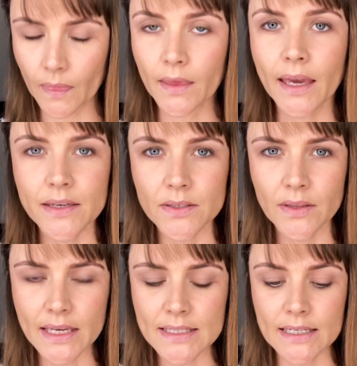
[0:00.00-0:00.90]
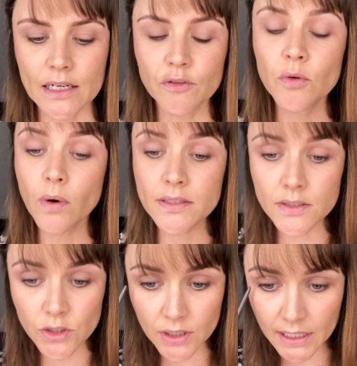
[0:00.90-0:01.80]
Okay, so that's done. If you
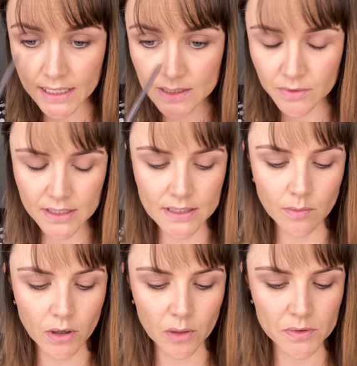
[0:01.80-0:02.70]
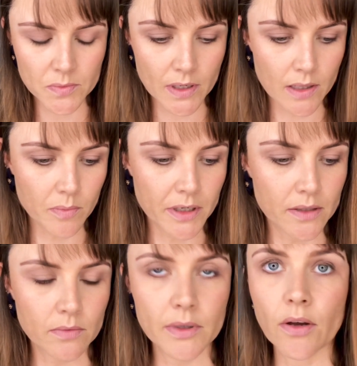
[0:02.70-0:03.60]
wanted to, you can add some of this at the bottom as well,
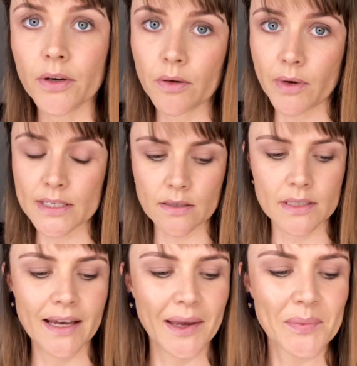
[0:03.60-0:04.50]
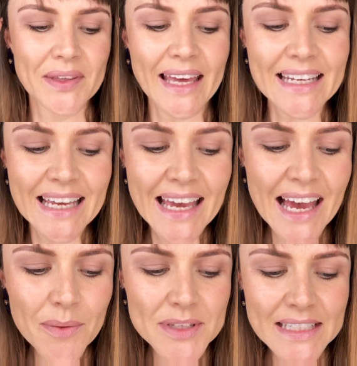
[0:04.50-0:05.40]
but we're not going to waste our time with that.
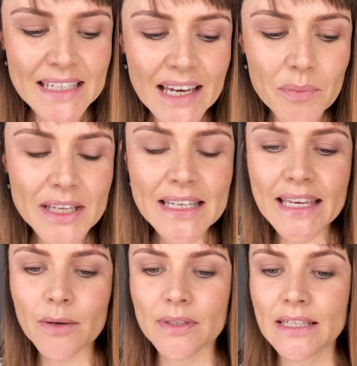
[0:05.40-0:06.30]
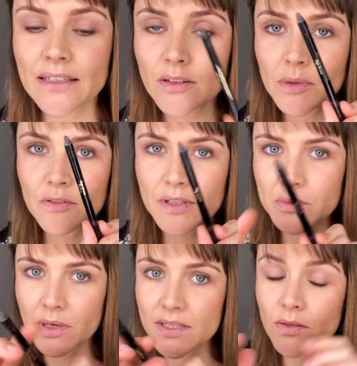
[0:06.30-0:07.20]
I'm just going to come in again with a little bit of this
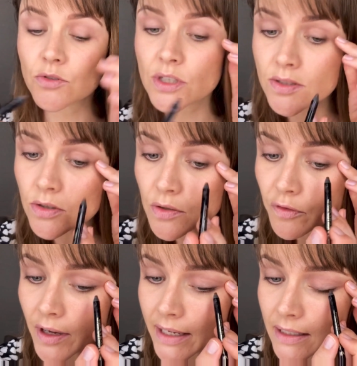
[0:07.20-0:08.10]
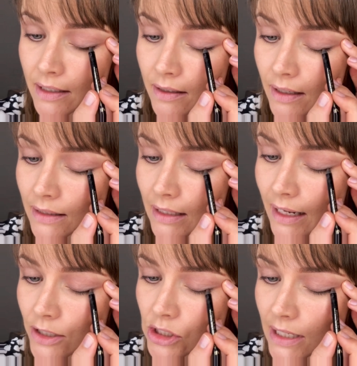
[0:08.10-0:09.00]
pencil just to define here at the
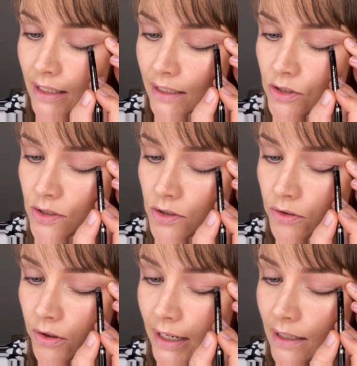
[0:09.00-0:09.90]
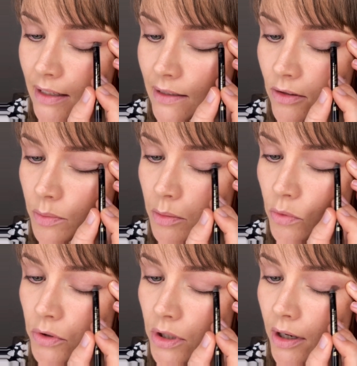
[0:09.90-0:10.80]
lash line and just to create a little bit
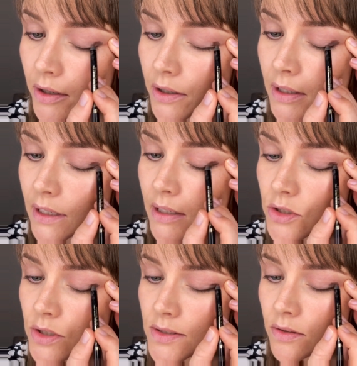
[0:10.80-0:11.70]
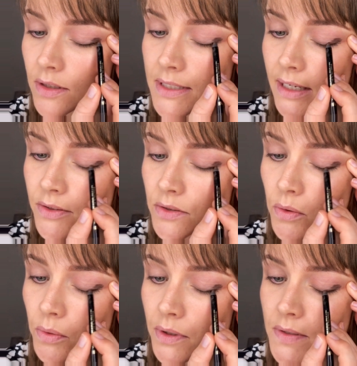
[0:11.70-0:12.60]
more dark just on this outer
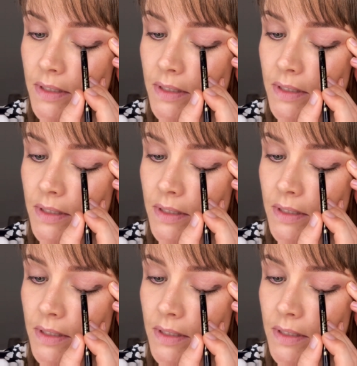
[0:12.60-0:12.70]
corner.